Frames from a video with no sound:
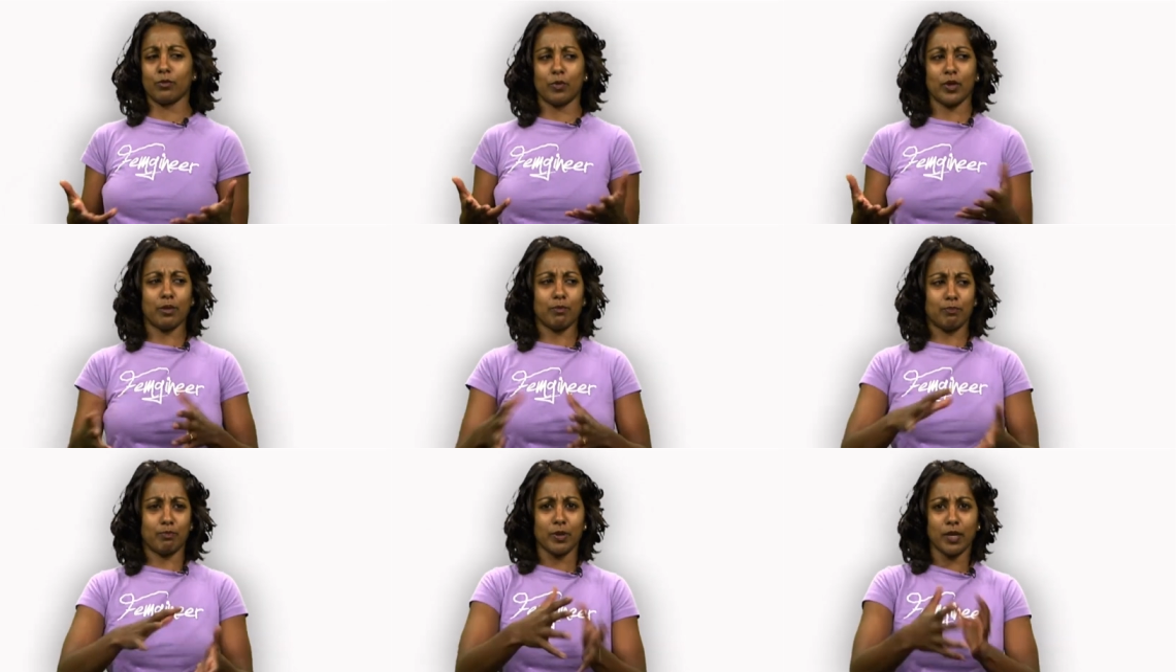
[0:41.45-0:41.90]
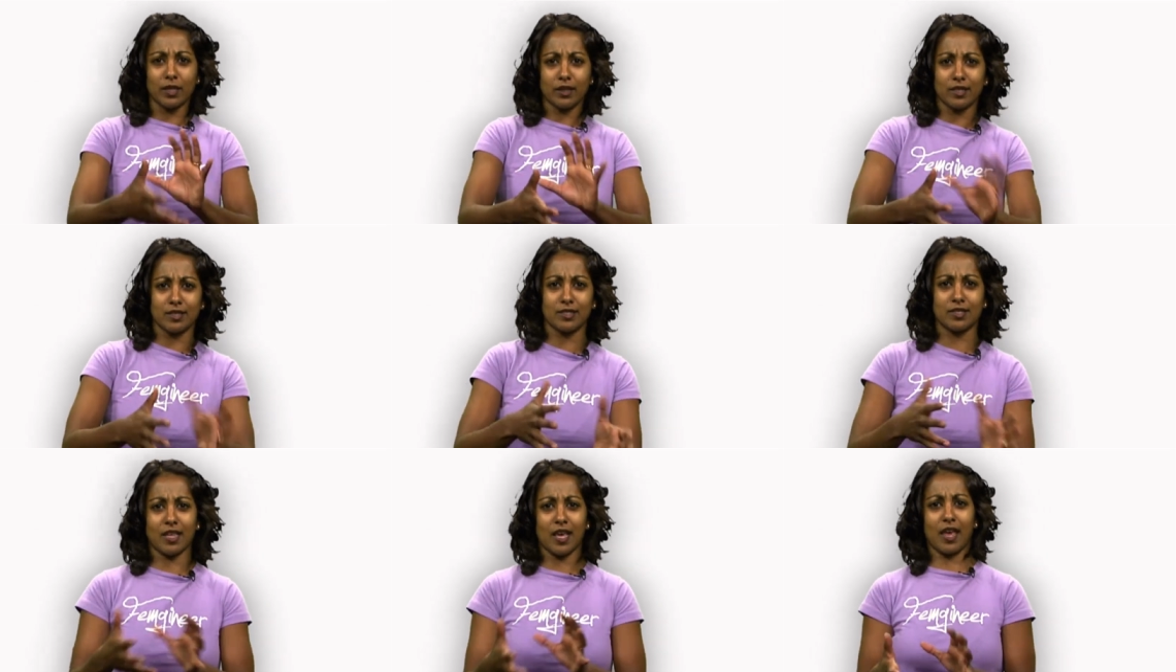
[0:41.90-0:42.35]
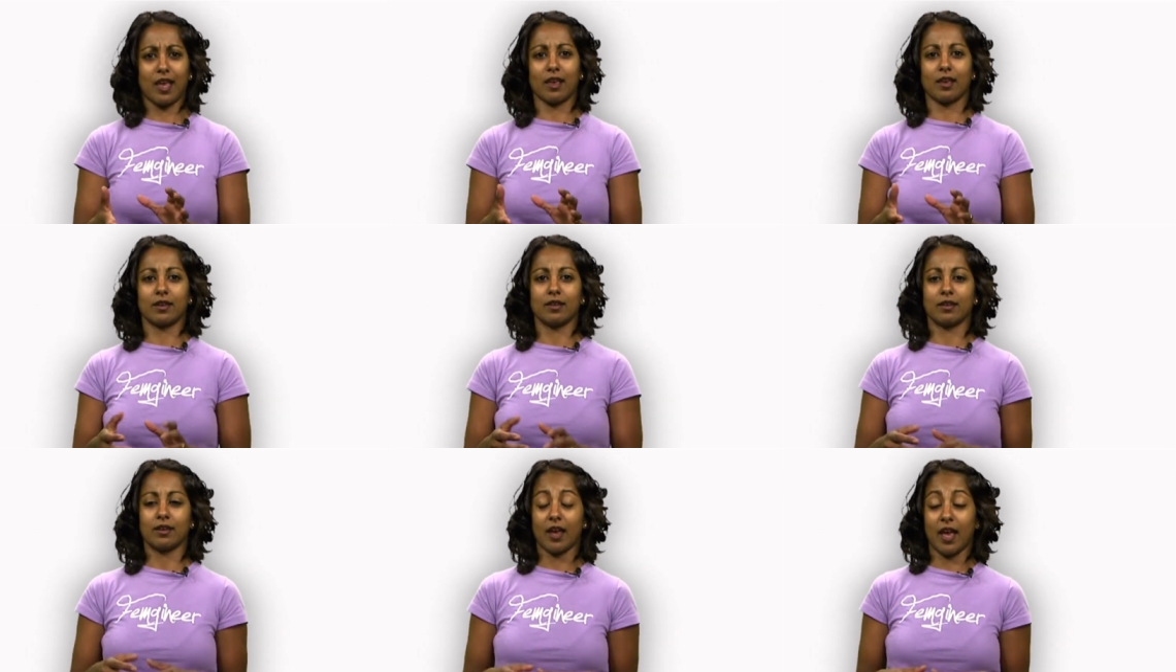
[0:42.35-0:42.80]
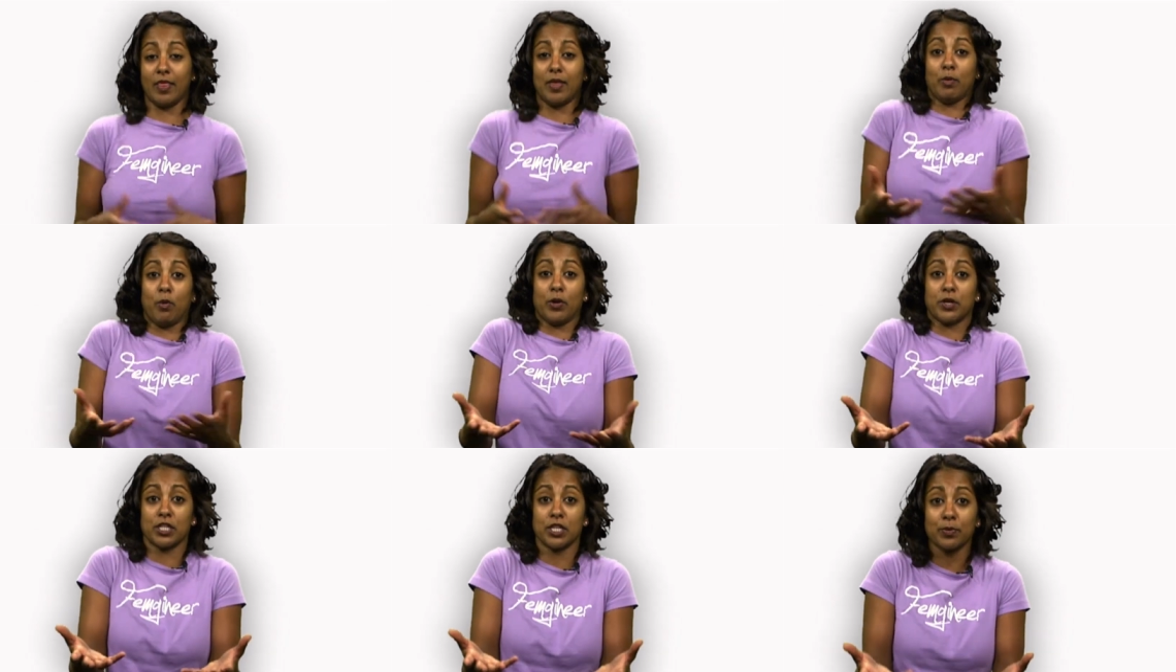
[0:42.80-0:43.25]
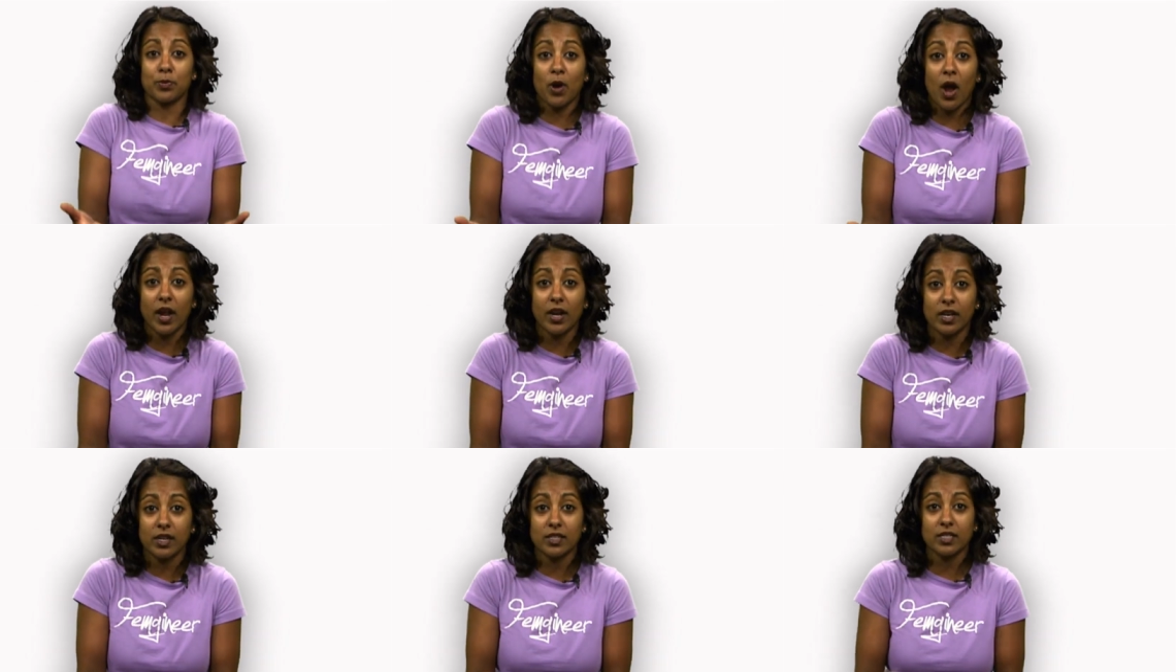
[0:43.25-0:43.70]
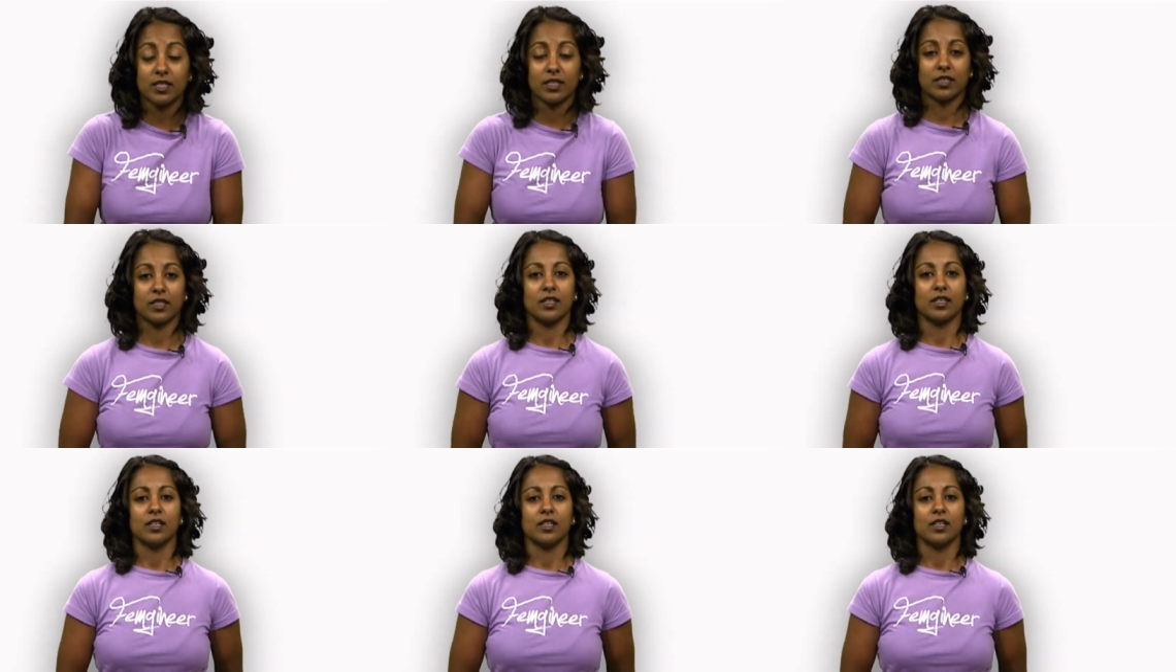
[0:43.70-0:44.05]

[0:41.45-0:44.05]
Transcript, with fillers: We built this thing. And they point to the product.